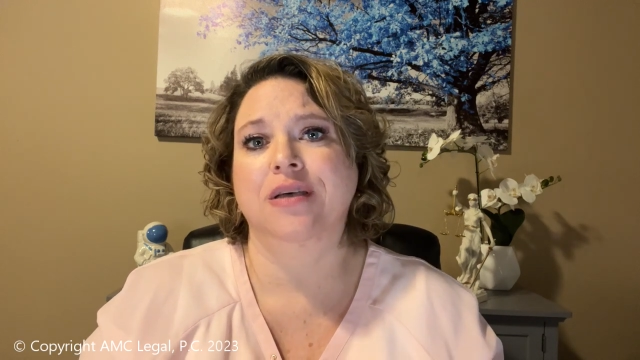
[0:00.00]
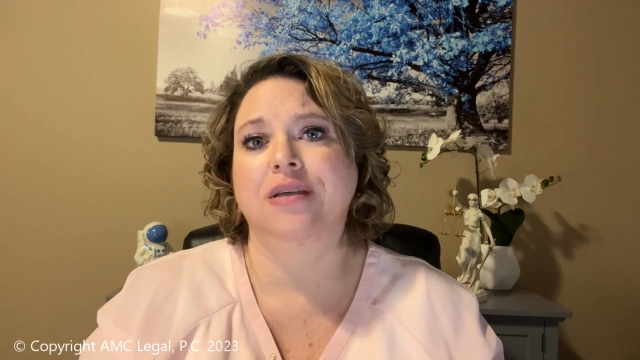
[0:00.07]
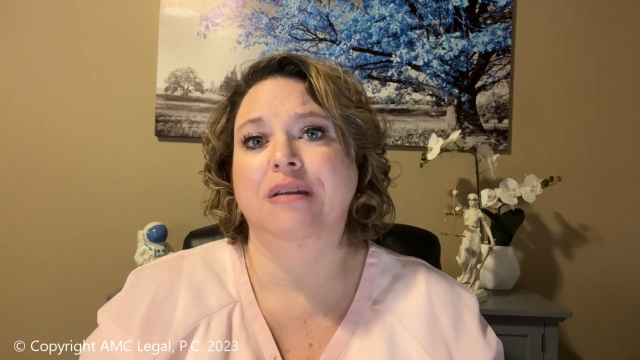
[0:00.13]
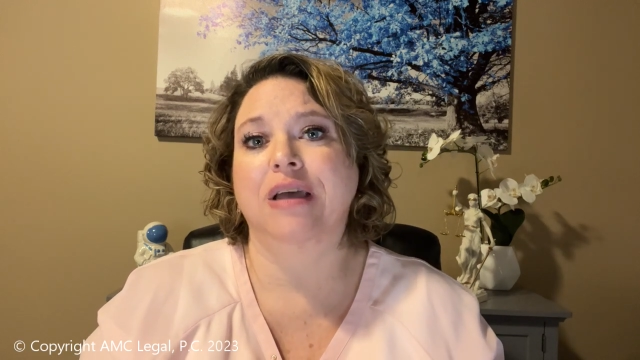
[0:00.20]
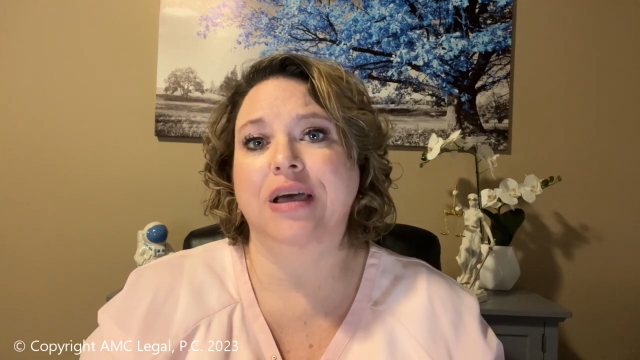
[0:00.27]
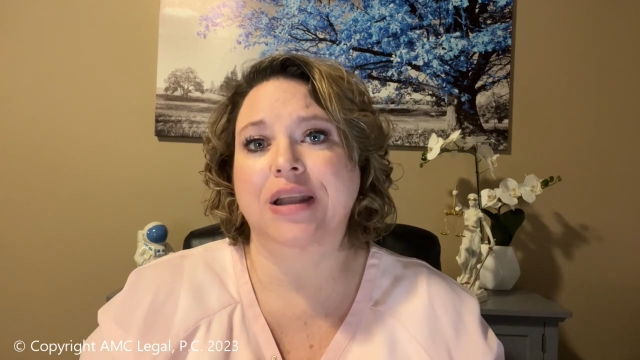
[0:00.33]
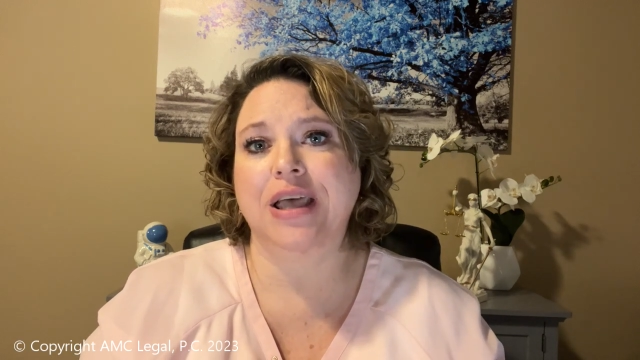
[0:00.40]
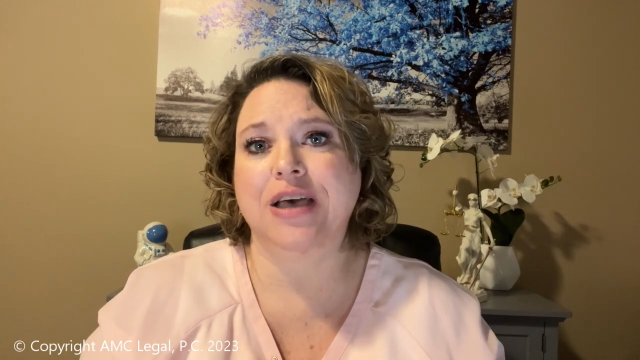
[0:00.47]

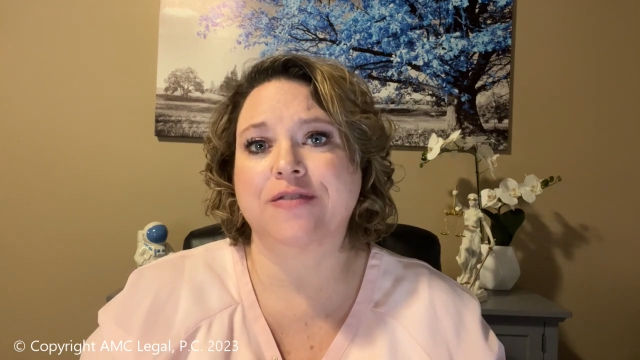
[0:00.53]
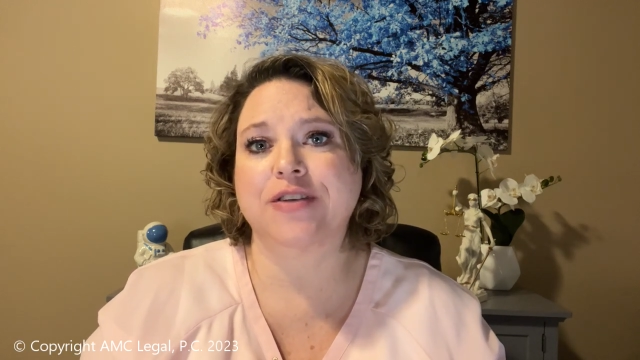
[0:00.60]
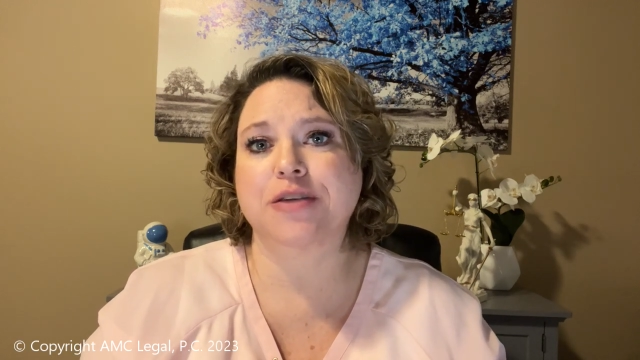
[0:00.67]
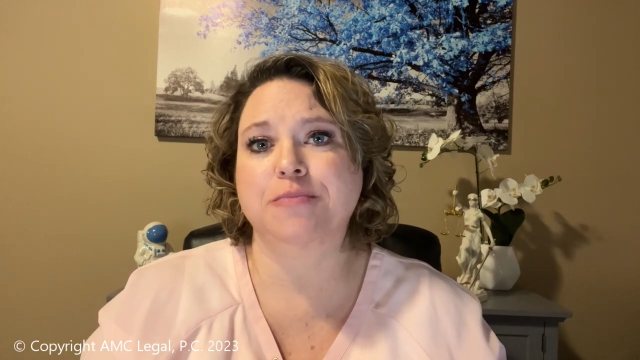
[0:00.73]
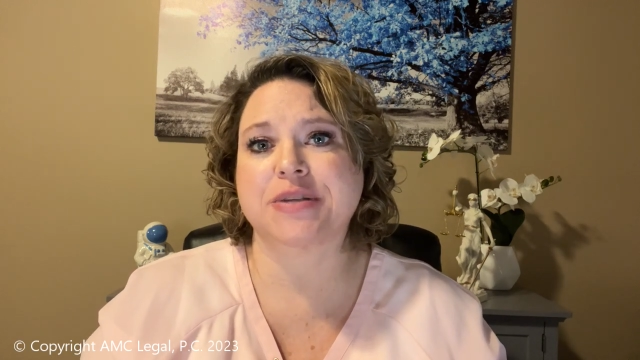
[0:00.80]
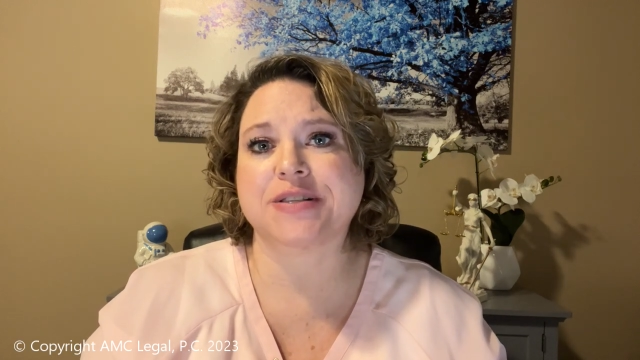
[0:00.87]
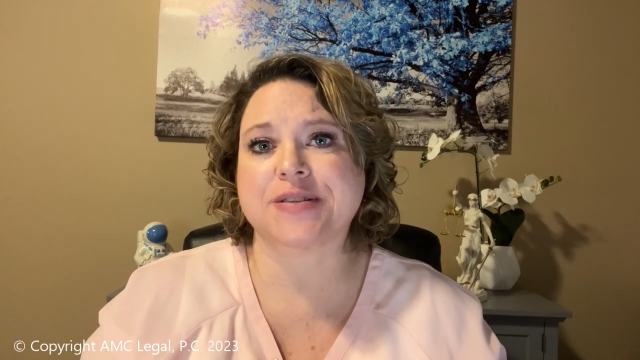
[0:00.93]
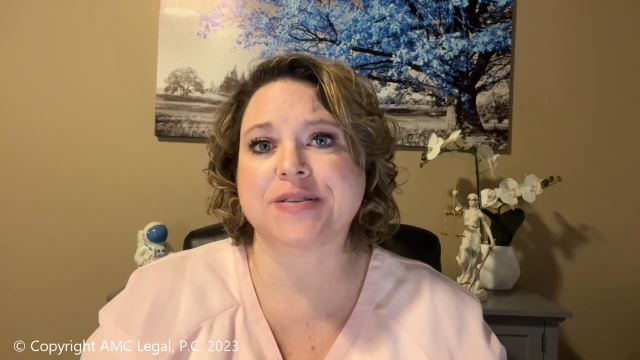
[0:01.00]
Not
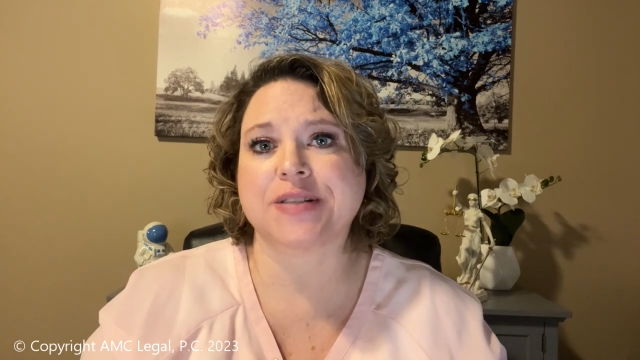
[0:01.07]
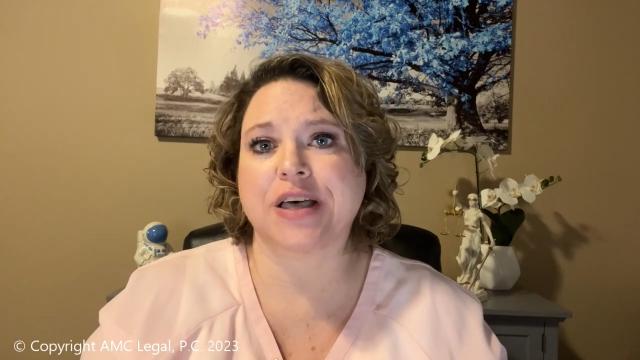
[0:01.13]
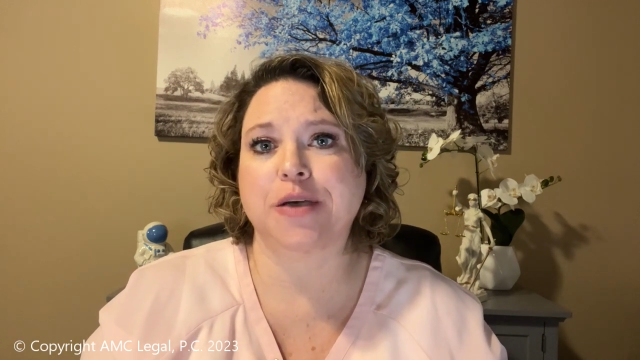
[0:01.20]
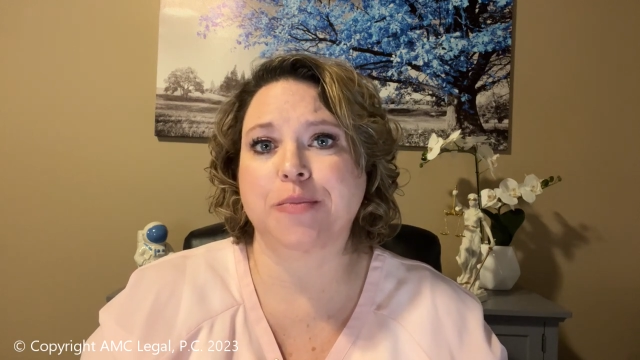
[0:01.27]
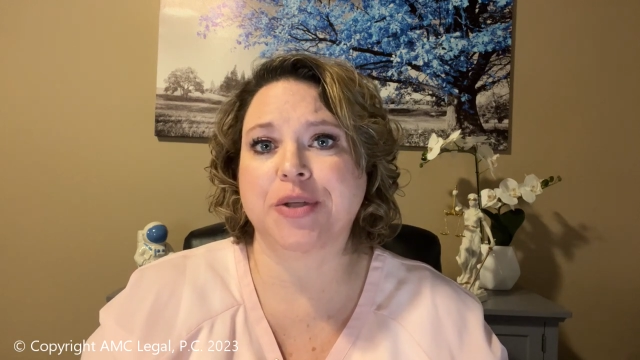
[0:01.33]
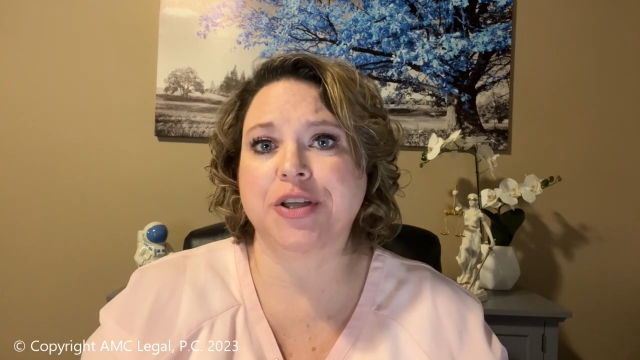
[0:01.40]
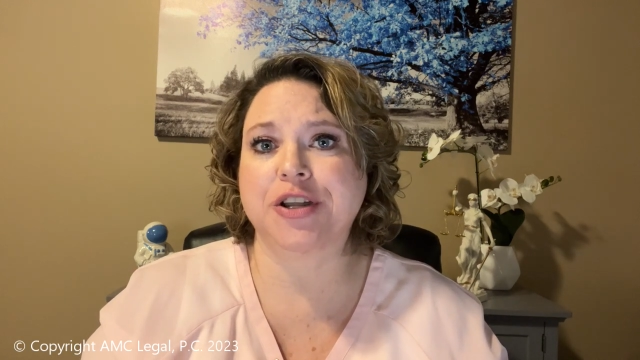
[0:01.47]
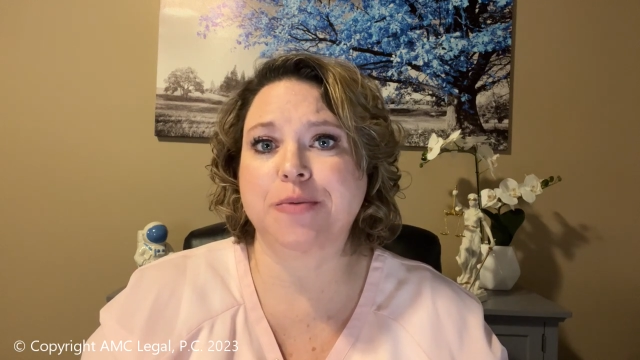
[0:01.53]
having business
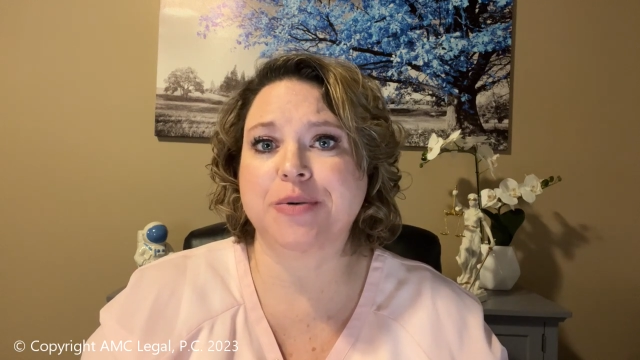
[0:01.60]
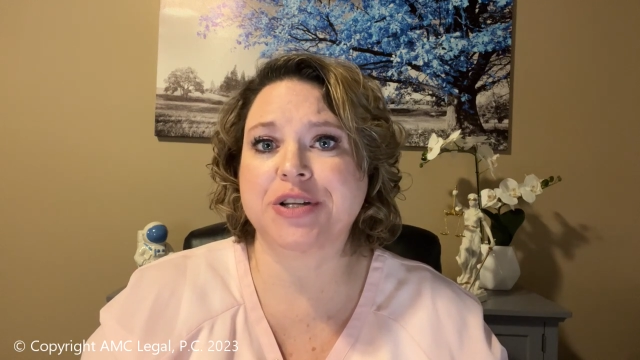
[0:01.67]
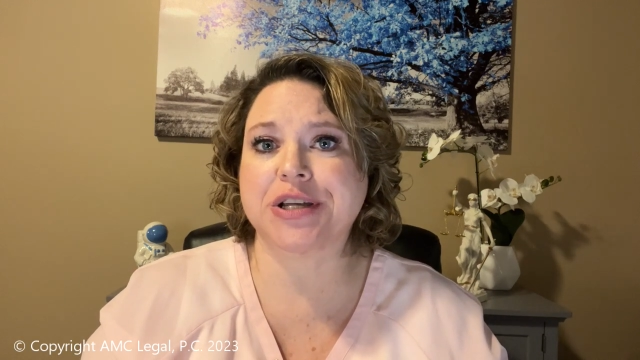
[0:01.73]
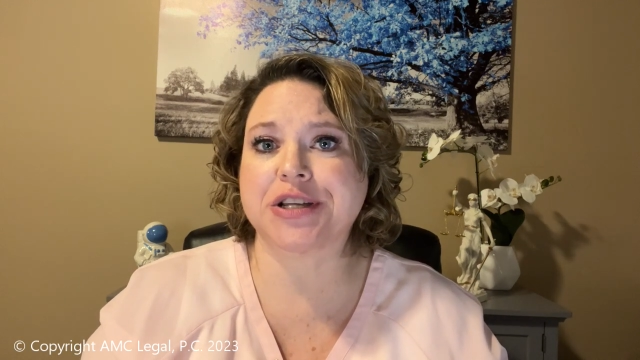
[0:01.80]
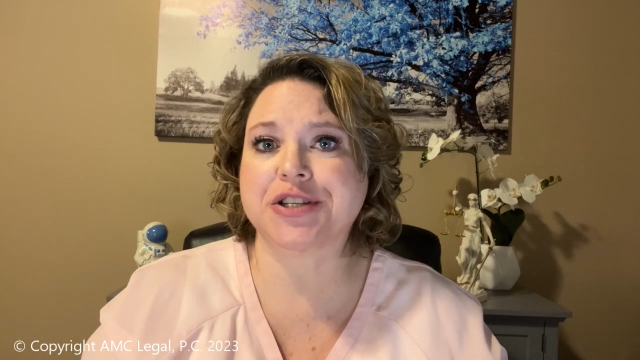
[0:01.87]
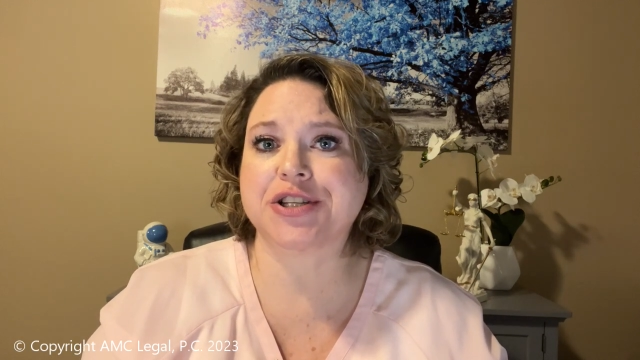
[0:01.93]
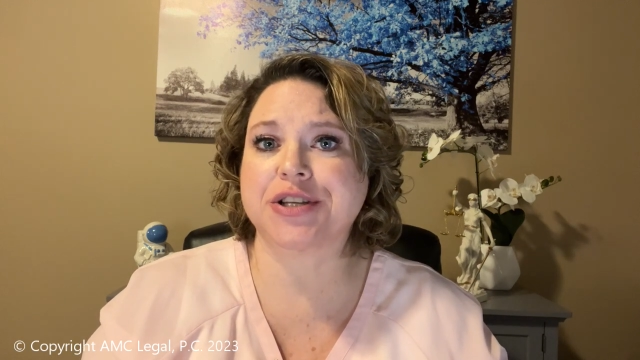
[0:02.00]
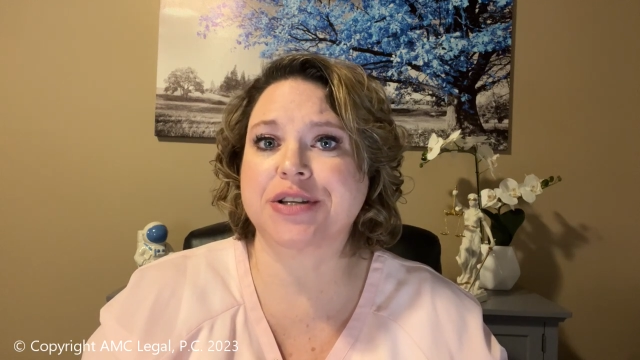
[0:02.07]
liability
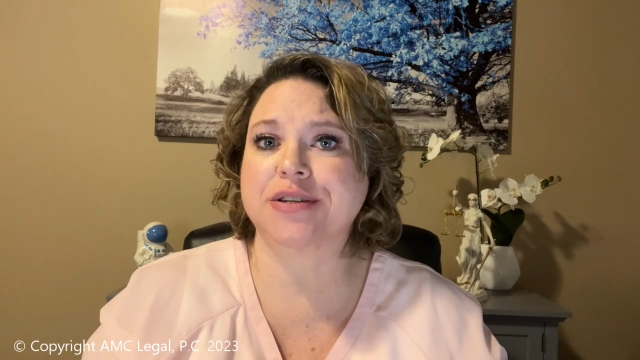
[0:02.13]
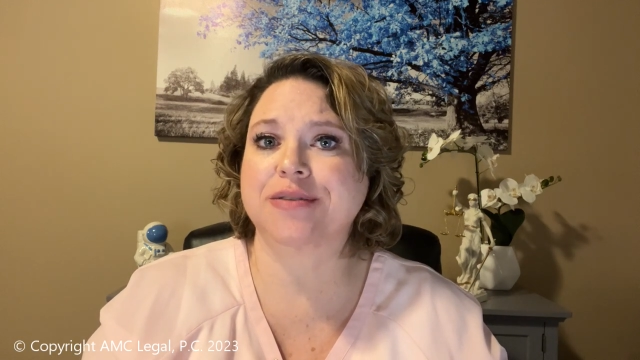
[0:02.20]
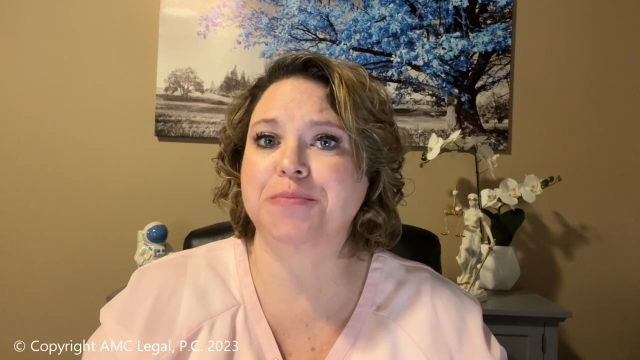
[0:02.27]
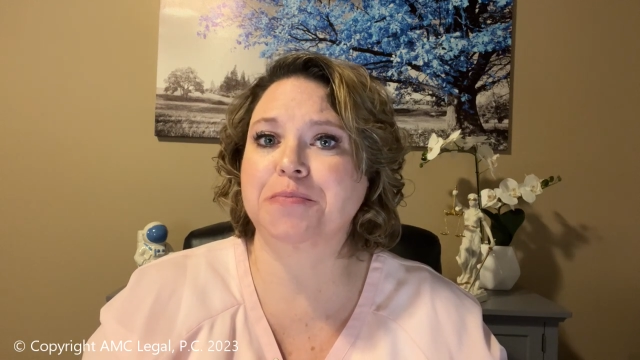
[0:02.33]
protection